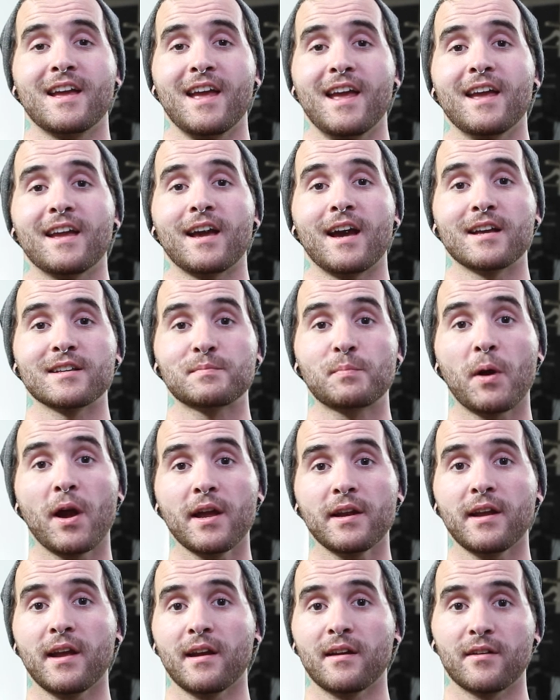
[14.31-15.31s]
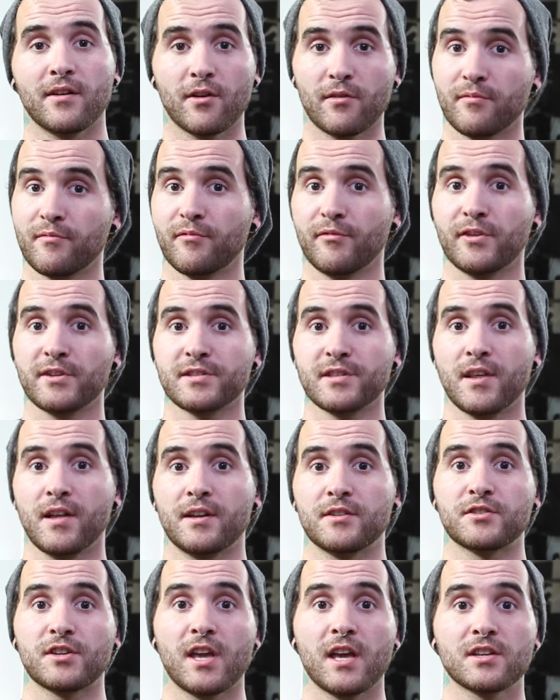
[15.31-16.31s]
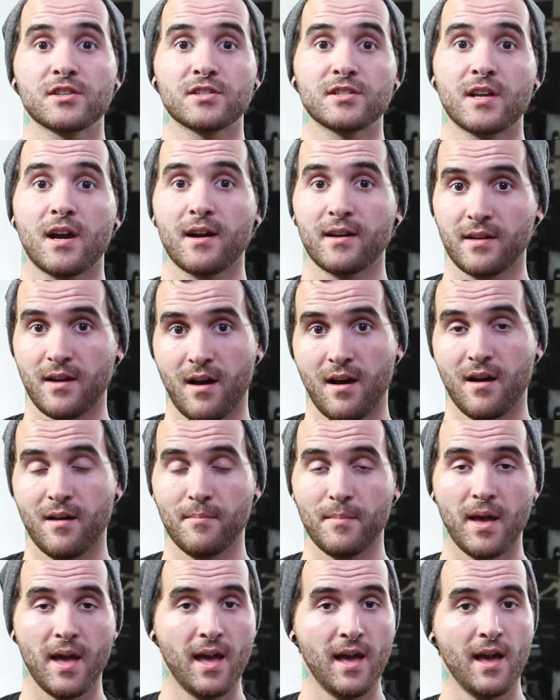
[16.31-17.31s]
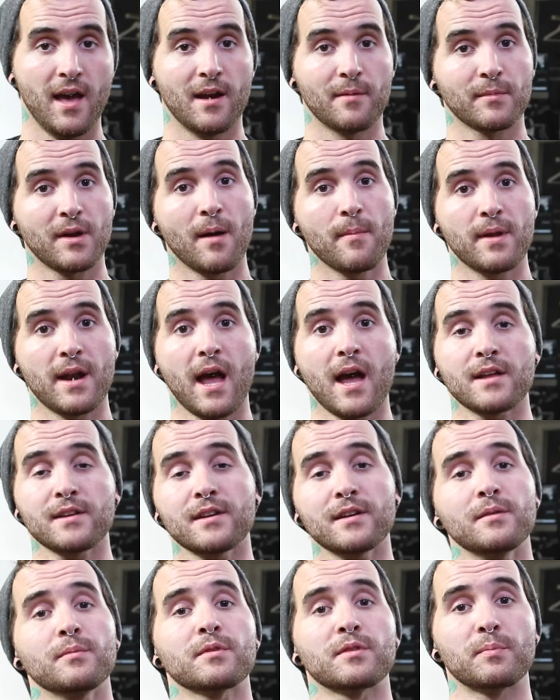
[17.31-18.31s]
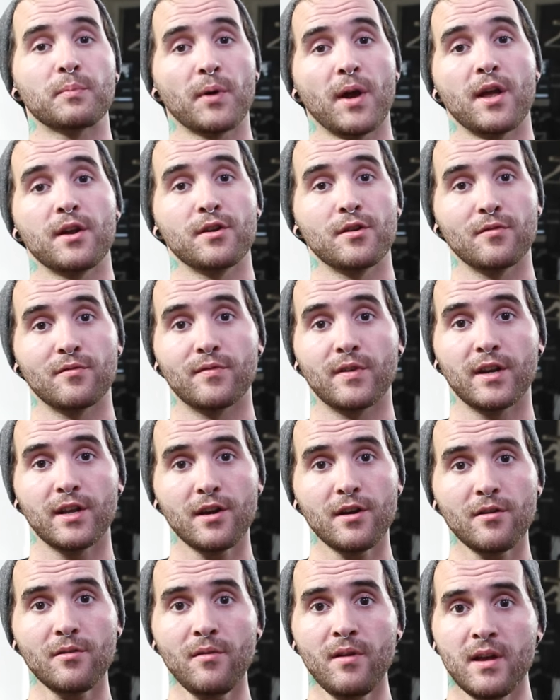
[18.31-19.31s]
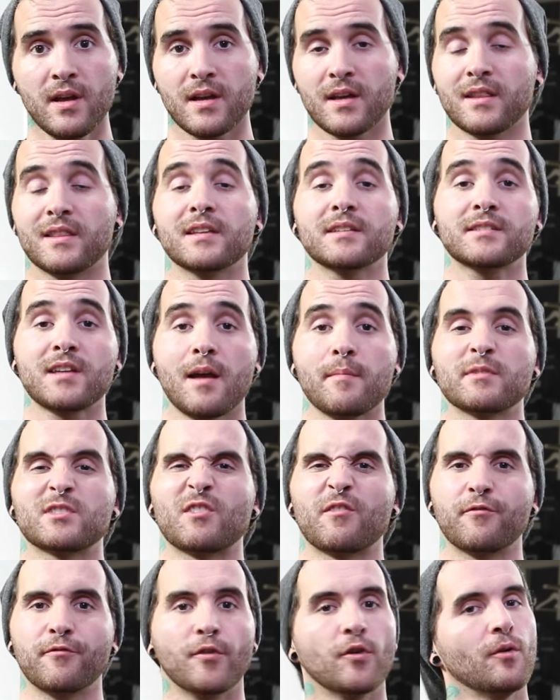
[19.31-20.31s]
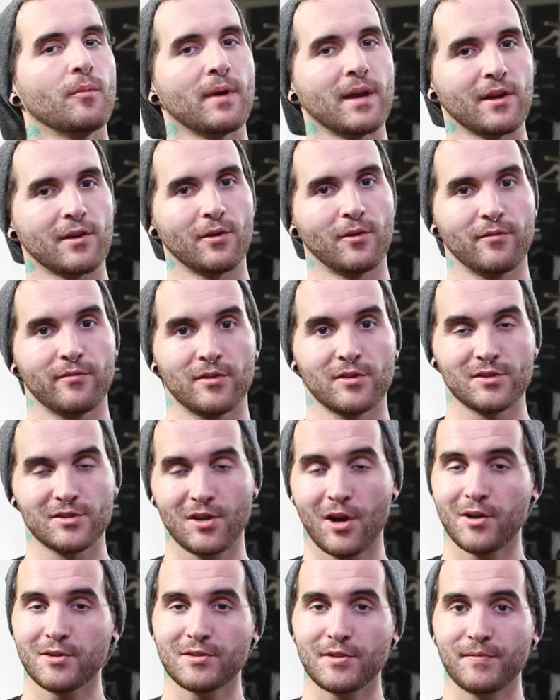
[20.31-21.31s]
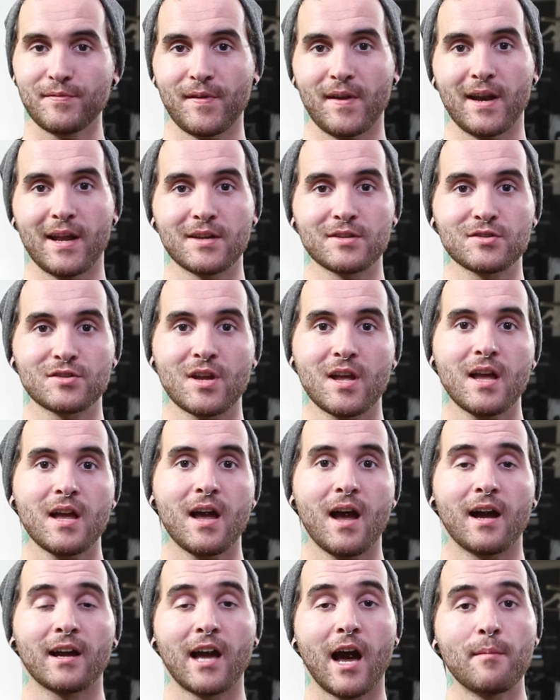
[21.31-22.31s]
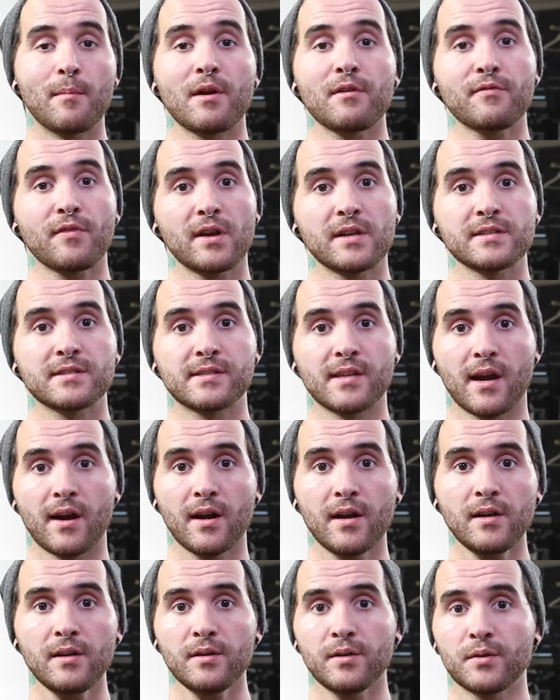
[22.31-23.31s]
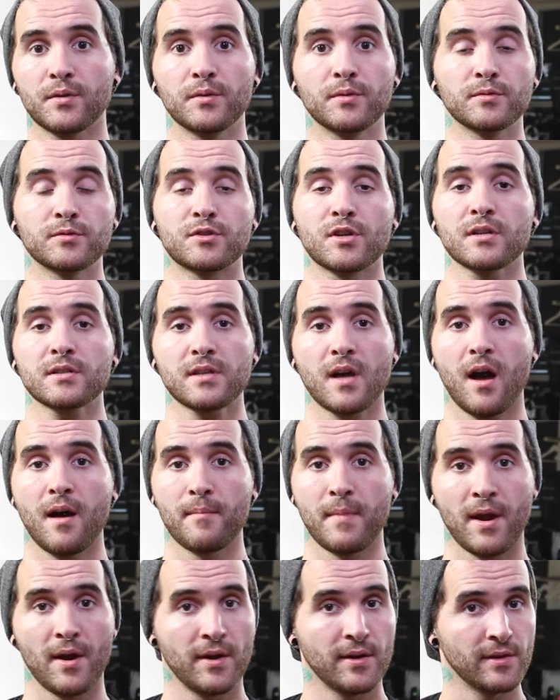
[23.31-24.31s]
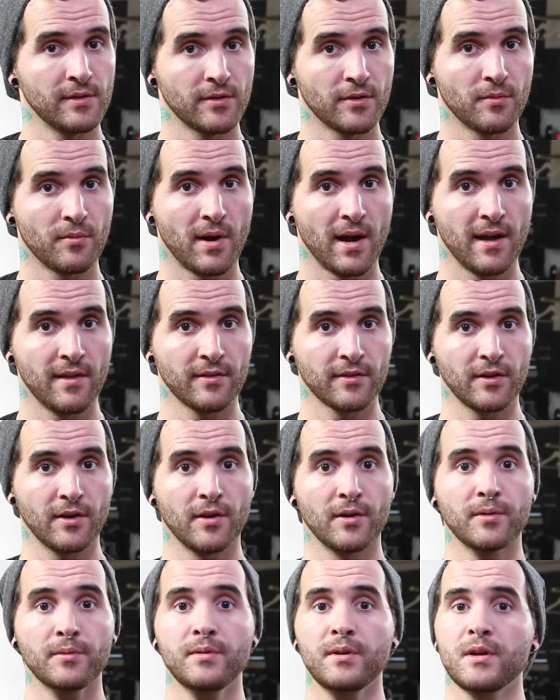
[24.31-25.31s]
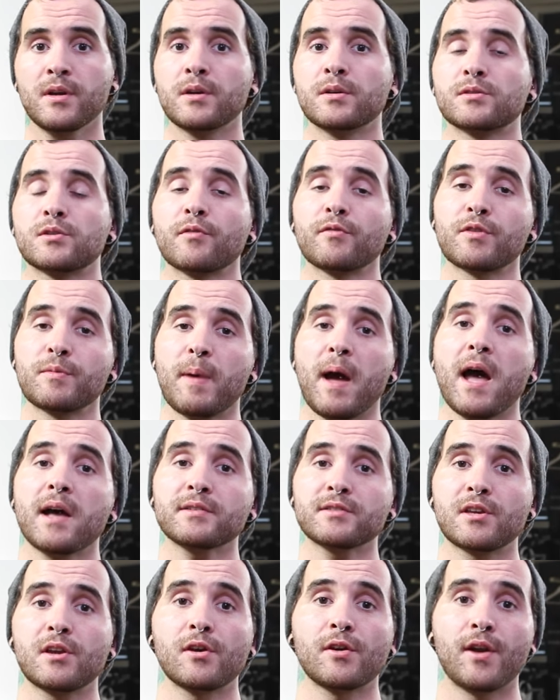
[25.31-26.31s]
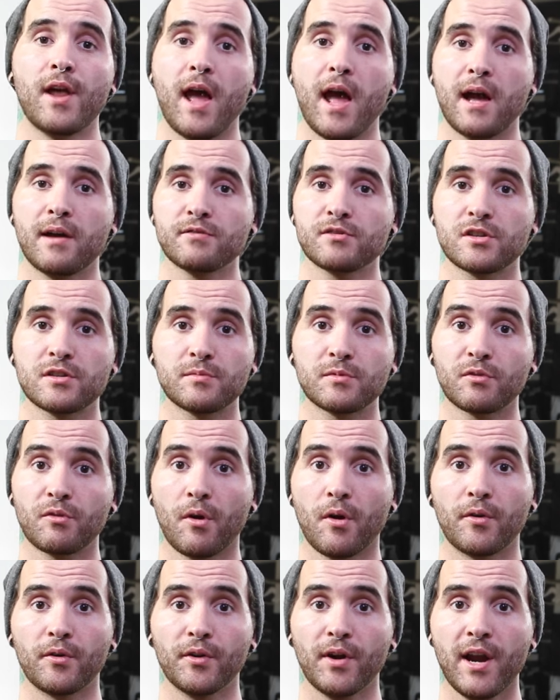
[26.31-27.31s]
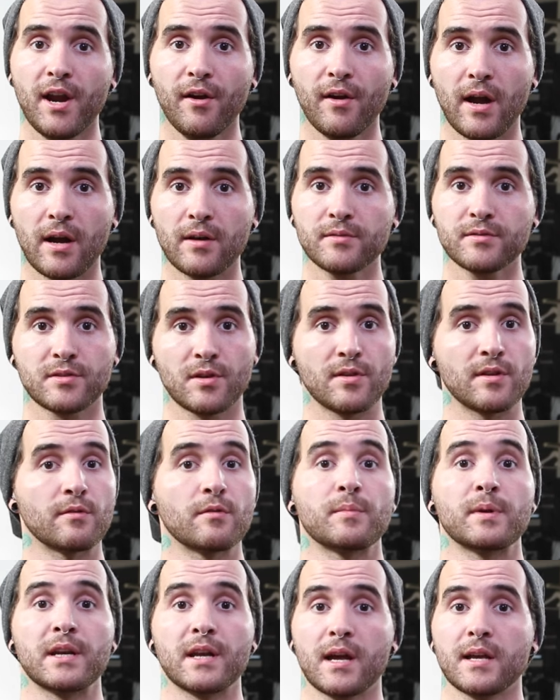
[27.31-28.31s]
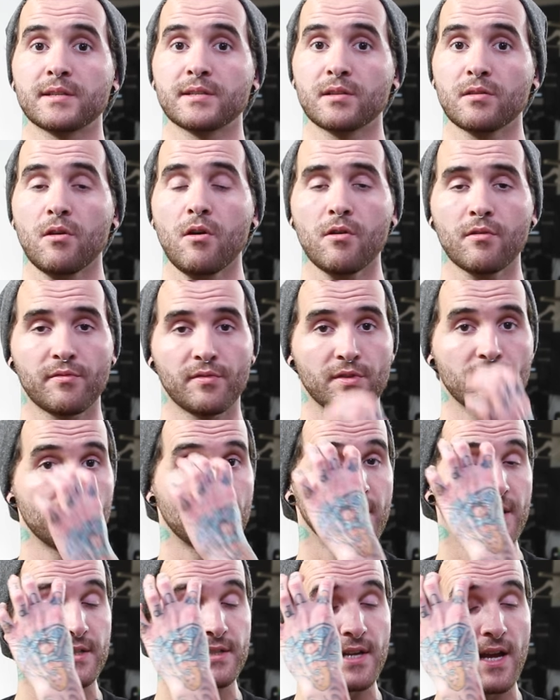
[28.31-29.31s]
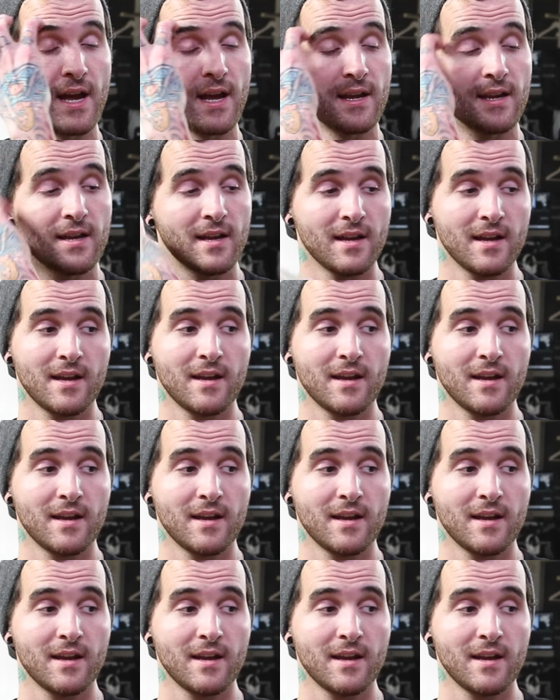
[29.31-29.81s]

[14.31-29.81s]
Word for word: Hey guys, Brian Haire here from FreeSalonEducation.com, and I'm coming at you with a brand new video. This time it's a full makeover, start to finish. I got my friend Sarah, who just got married a little while ago, so for the past year and a half she's been growing her hair out so that it would be nice and long for the big day.